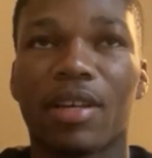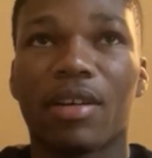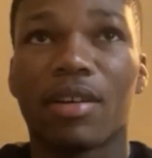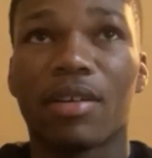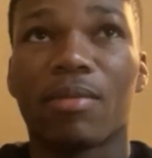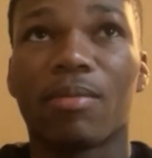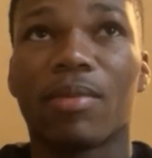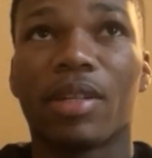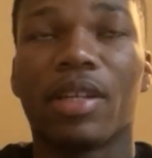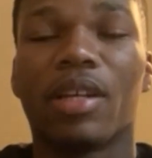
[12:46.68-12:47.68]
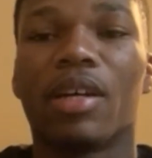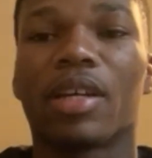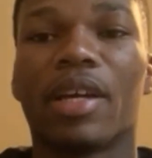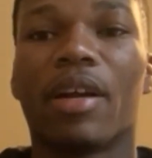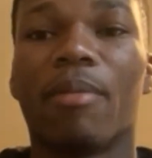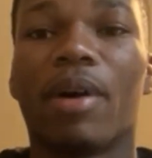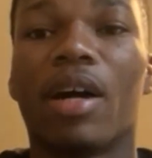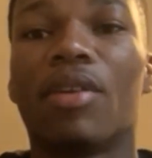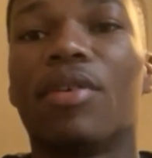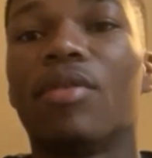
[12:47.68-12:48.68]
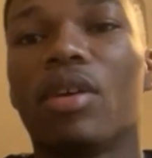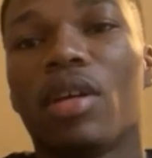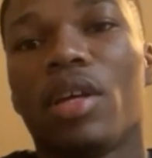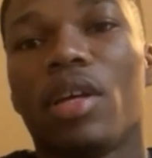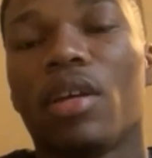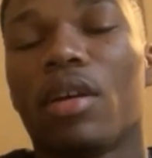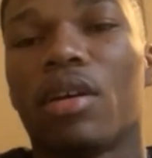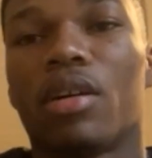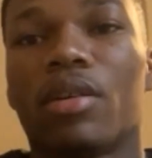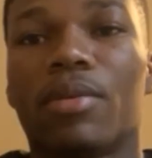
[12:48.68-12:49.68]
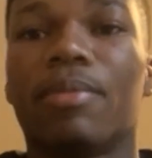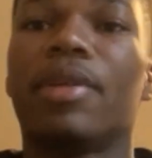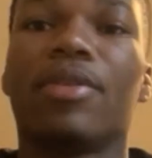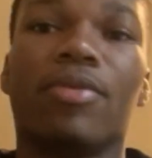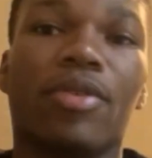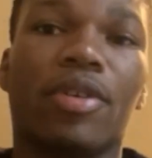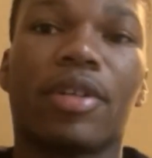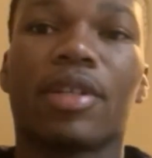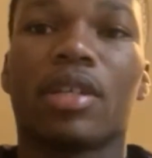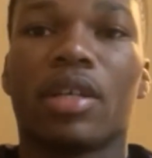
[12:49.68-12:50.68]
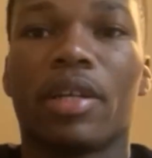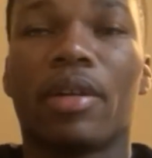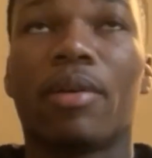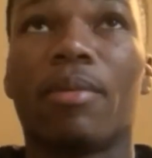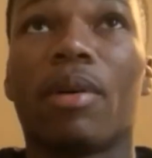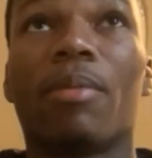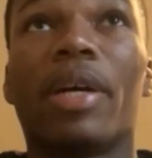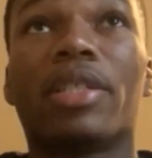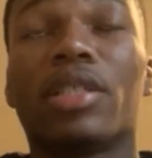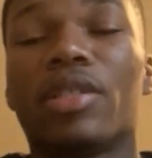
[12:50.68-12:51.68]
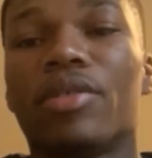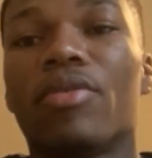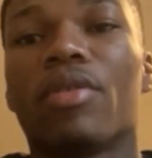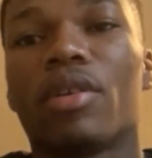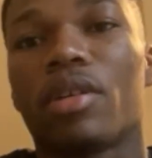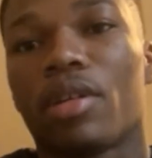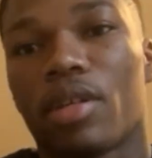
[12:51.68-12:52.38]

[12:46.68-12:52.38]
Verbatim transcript: Um Caraballo um in New York. And um I'm actually going